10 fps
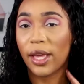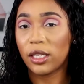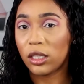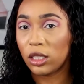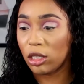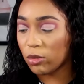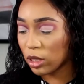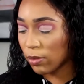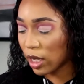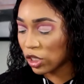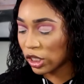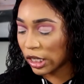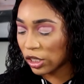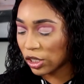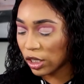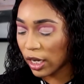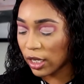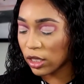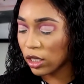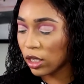That's the deepest matte shade she
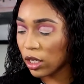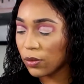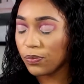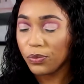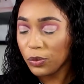has in here.